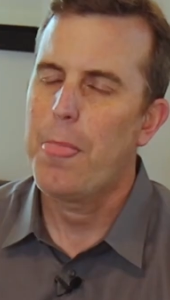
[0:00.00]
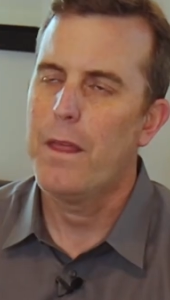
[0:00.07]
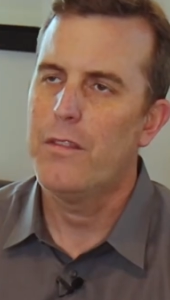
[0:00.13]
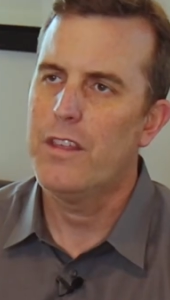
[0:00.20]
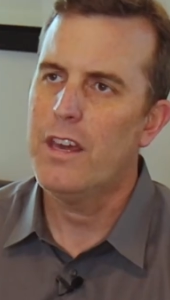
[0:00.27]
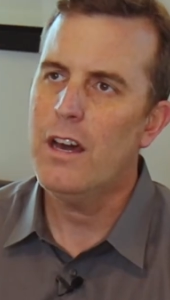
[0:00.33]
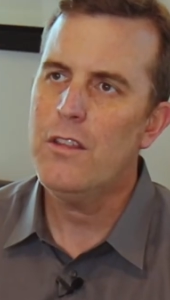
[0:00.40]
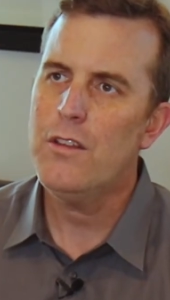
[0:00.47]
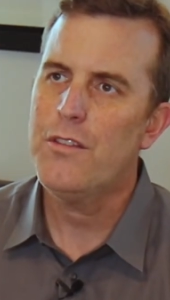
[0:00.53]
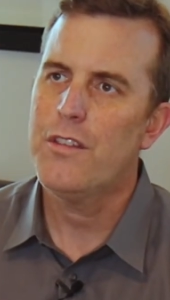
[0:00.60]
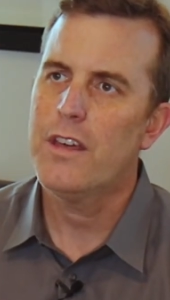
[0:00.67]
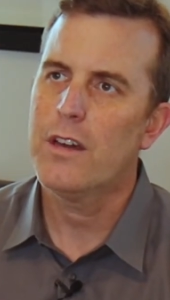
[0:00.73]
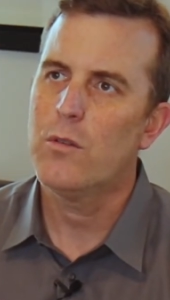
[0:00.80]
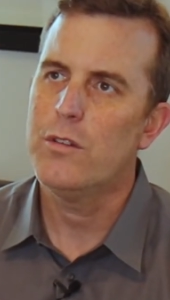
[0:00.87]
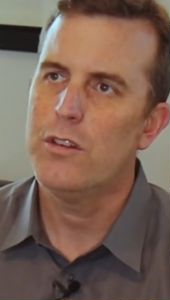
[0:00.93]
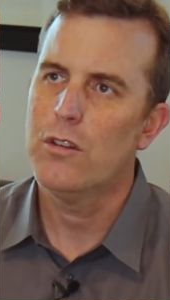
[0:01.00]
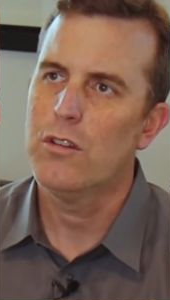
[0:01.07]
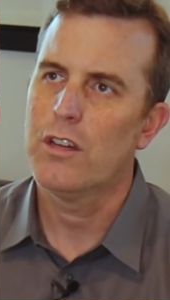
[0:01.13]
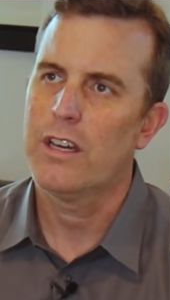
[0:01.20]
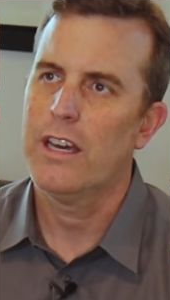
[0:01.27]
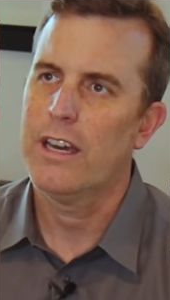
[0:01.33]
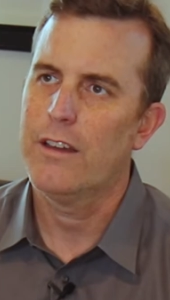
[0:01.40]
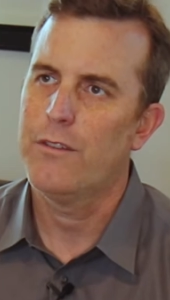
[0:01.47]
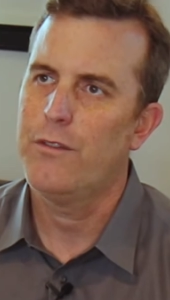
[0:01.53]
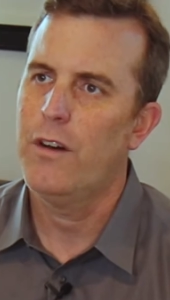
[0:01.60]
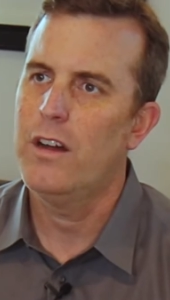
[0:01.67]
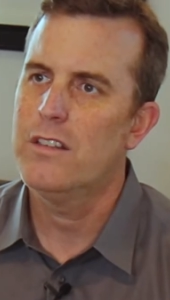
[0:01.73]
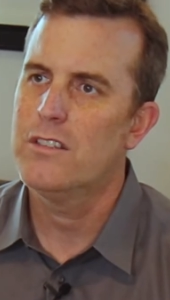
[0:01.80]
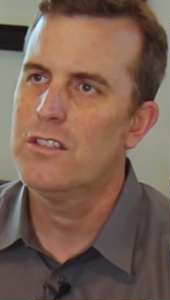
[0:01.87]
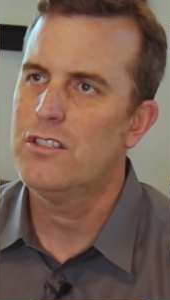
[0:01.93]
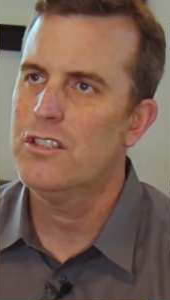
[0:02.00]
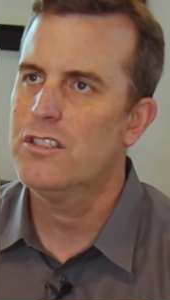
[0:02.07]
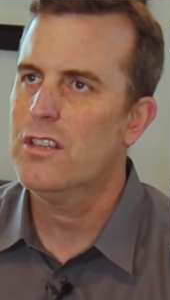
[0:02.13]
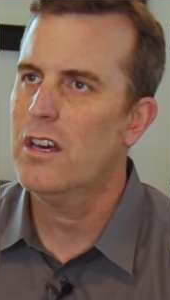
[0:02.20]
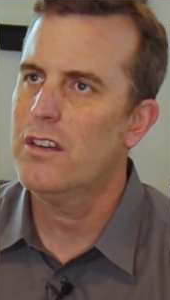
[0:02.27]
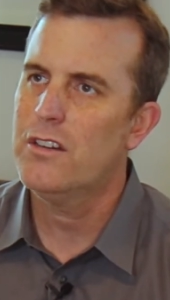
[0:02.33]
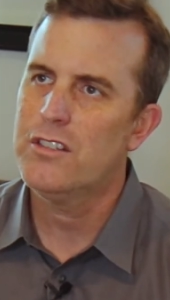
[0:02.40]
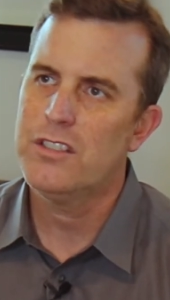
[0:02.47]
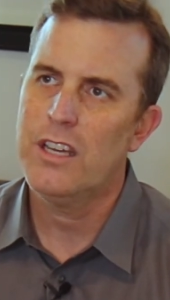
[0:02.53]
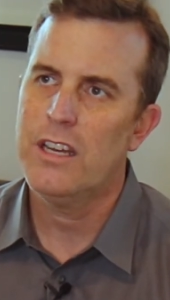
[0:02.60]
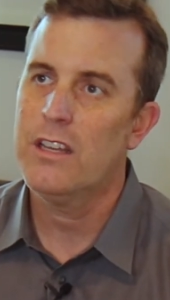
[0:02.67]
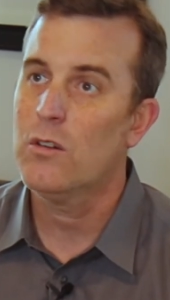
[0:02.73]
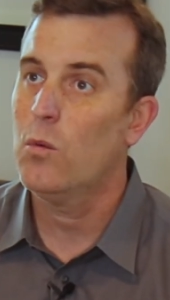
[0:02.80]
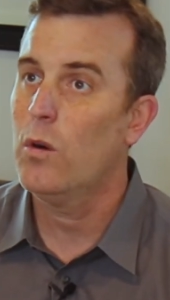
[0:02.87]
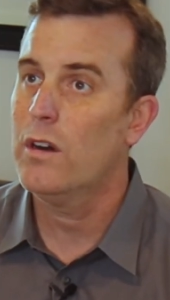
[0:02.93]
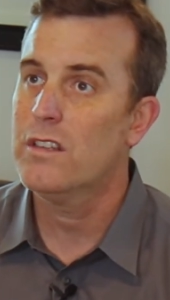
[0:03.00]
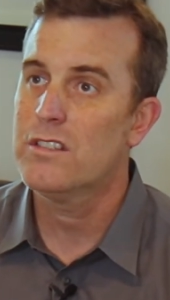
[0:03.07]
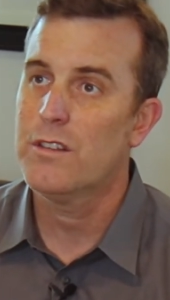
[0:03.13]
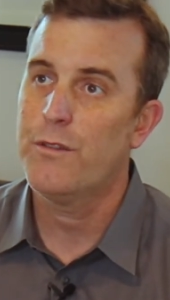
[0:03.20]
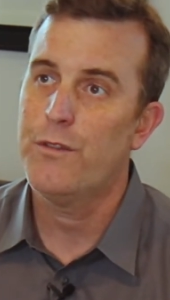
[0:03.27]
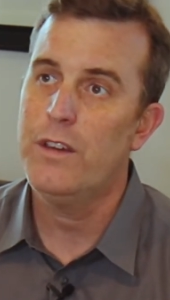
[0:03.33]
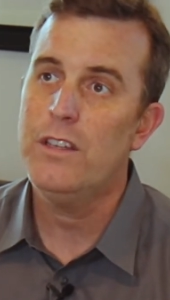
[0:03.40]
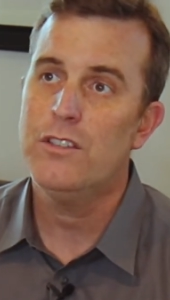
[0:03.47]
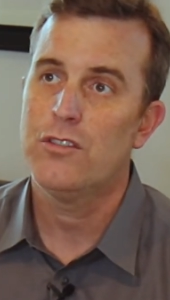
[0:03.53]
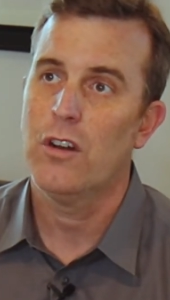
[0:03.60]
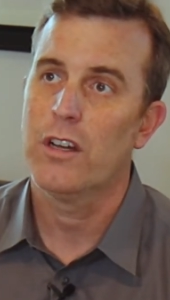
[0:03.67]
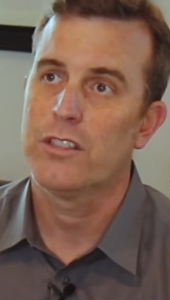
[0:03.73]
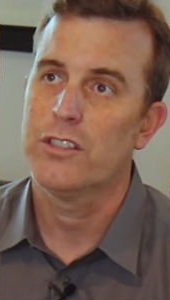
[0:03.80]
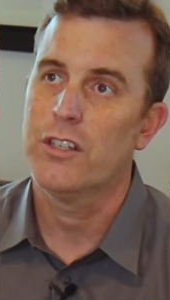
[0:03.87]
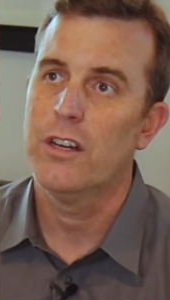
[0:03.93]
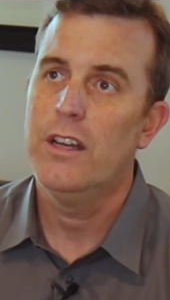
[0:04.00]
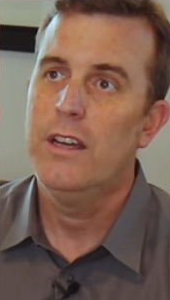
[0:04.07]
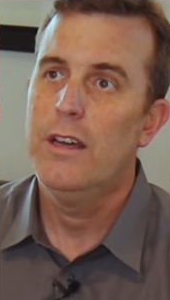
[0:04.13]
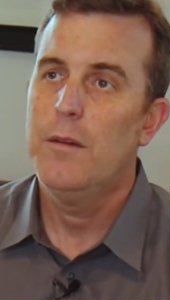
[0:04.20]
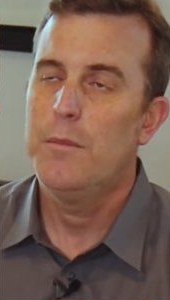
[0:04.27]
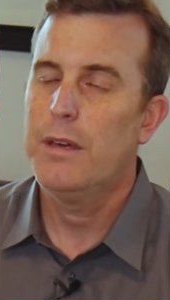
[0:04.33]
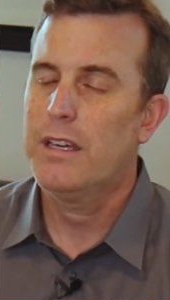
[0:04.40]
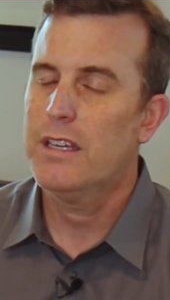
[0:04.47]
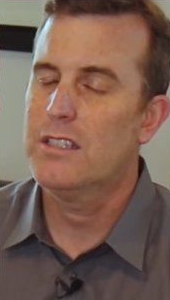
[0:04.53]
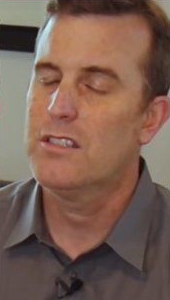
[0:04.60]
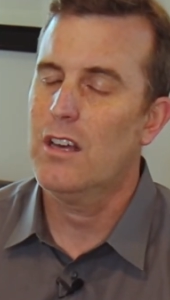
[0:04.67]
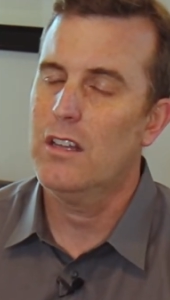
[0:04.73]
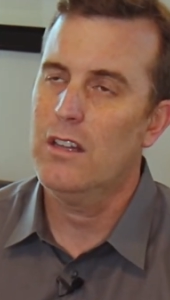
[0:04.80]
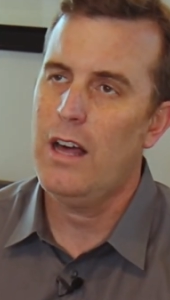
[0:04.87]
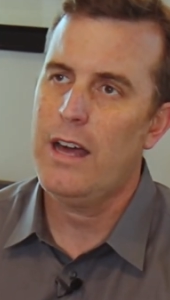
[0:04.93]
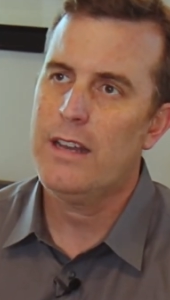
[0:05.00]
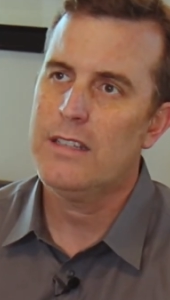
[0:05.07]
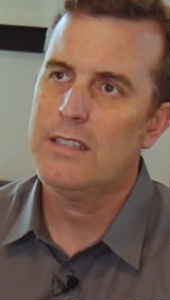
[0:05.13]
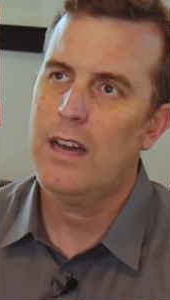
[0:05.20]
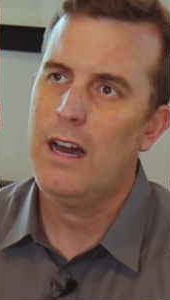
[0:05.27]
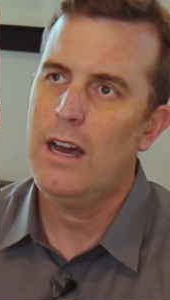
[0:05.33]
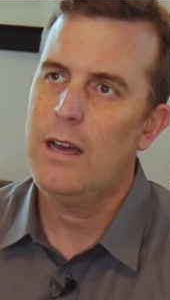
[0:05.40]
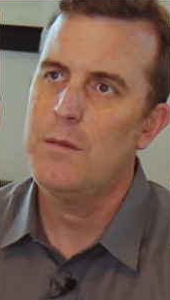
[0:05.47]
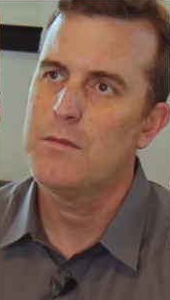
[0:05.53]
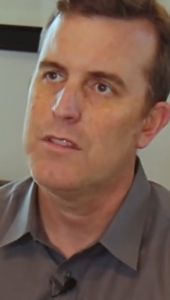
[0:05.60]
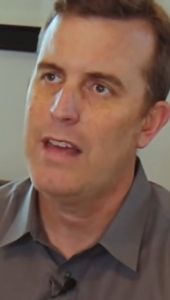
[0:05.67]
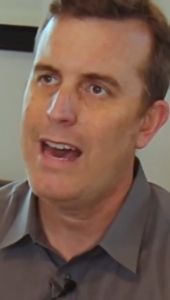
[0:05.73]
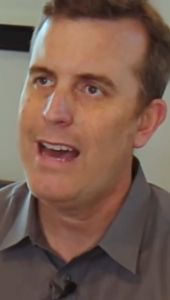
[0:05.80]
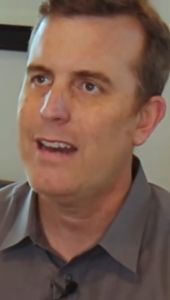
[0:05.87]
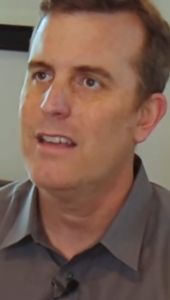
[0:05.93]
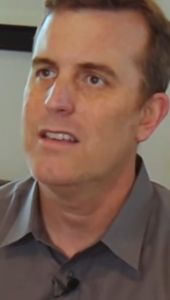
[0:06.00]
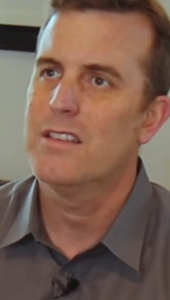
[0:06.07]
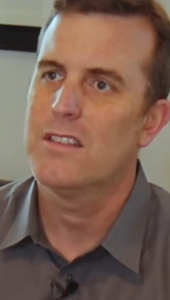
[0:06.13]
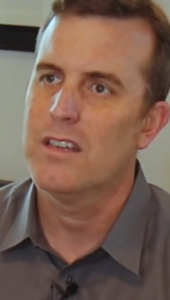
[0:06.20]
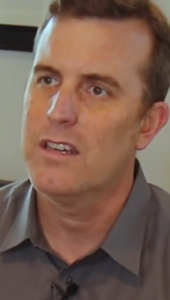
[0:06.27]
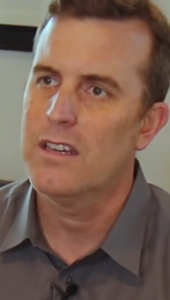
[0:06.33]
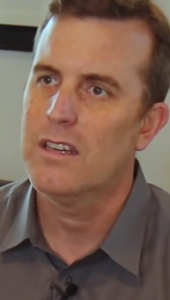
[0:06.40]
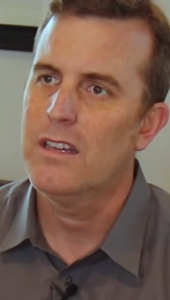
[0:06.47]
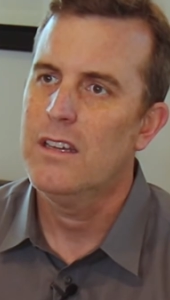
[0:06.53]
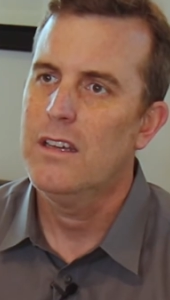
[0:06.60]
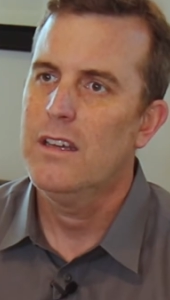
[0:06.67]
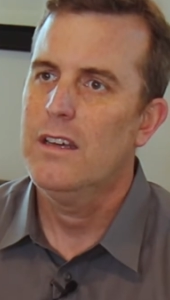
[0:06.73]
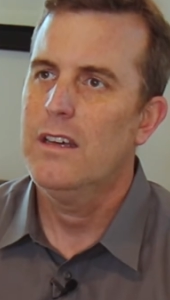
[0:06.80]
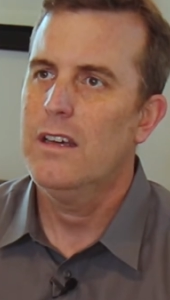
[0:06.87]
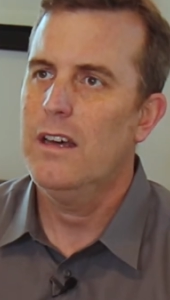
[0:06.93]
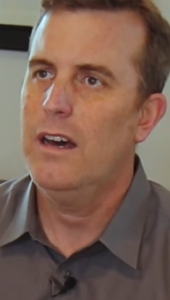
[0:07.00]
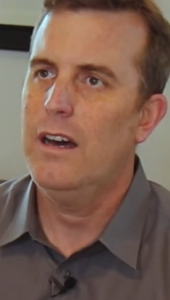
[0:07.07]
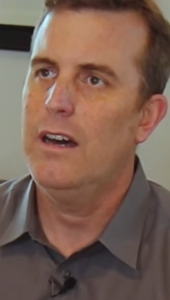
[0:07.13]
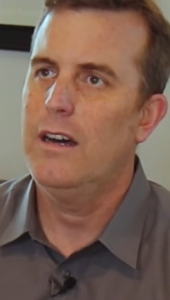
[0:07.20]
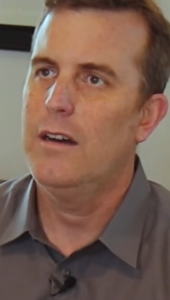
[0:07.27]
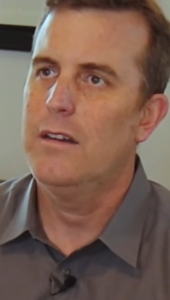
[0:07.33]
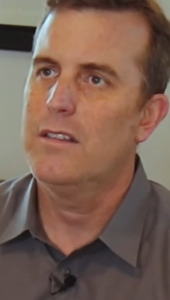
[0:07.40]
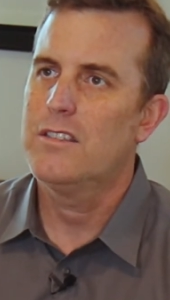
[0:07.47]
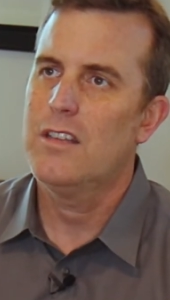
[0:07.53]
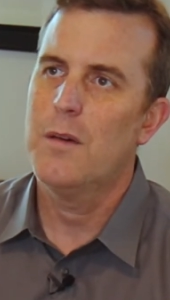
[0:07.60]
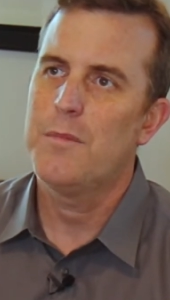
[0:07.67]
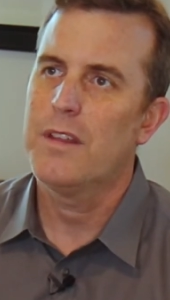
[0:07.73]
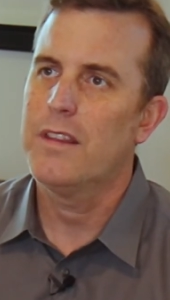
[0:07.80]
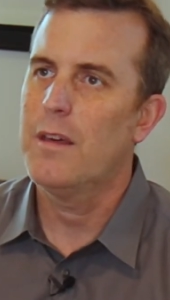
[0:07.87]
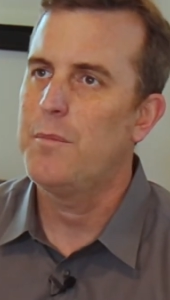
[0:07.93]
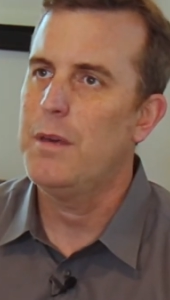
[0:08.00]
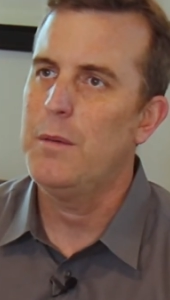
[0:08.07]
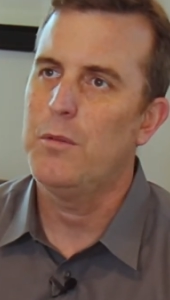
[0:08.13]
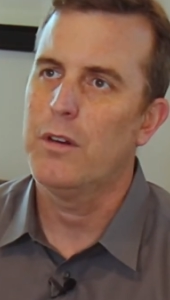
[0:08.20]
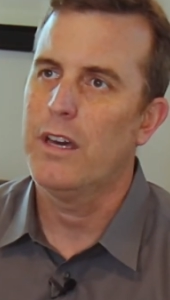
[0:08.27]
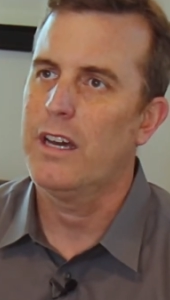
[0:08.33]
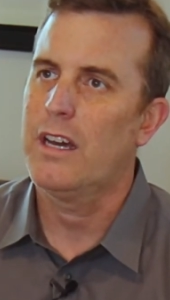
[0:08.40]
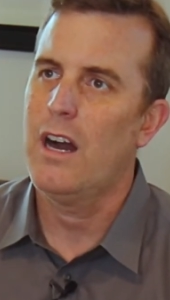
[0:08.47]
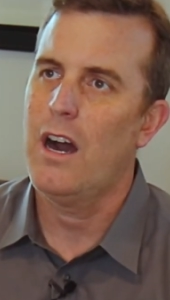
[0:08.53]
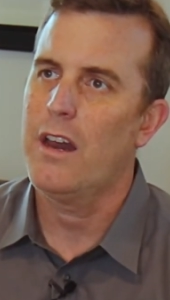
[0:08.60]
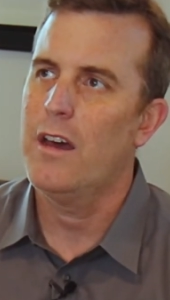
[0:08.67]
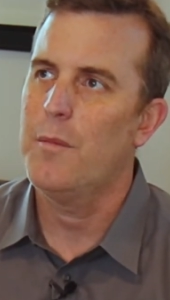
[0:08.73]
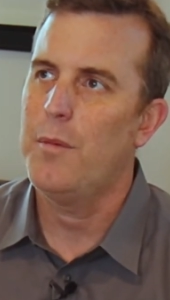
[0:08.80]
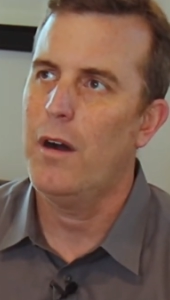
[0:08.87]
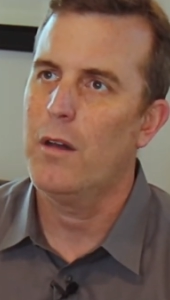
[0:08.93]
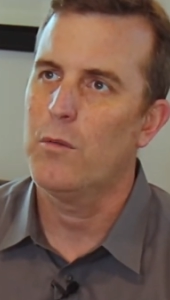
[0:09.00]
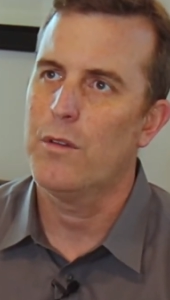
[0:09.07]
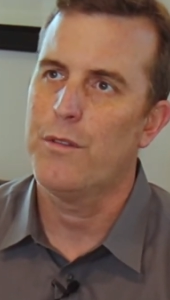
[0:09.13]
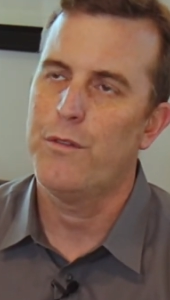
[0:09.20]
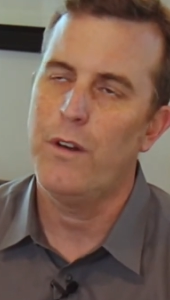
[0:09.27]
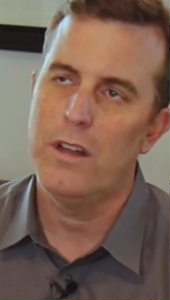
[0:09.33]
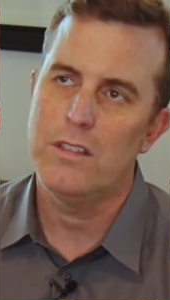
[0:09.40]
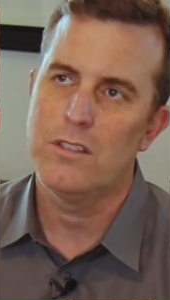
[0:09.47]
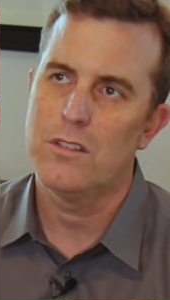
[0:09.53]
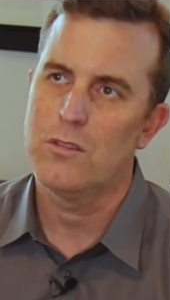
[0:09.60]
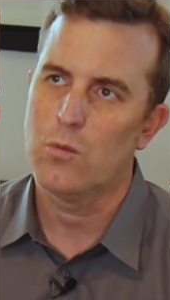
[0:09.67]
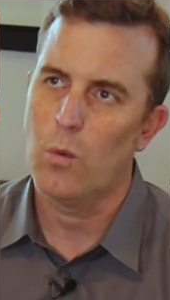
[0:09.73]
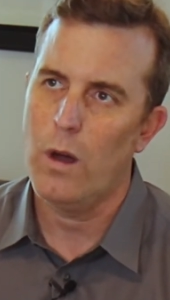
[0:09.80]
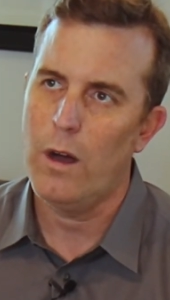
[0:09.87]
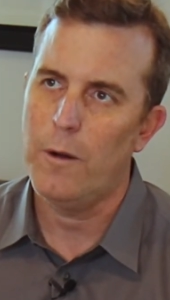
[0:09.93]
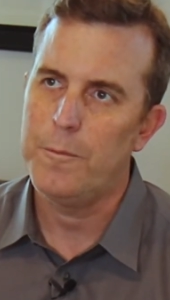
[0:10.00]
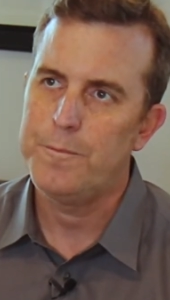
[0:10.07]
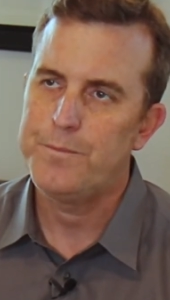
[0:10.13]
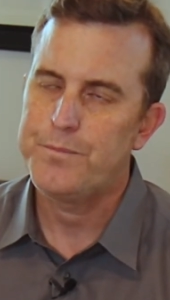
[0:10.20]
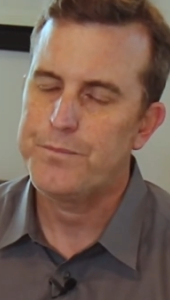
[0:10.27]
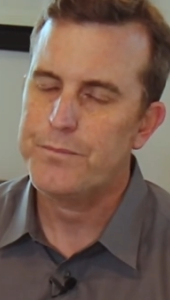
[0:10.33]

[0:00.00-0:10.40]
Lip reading: The other thing when you're looking at funds is just understanding what is the fee structure, because a lot of times that is something that people get caught up on with funds as well.